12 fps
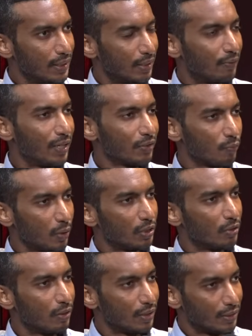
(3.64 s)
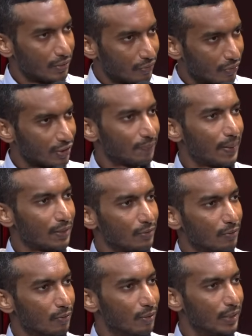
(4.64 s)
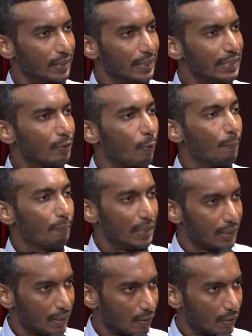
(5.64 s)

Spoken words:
Now that's what you call a trespass or an incompetent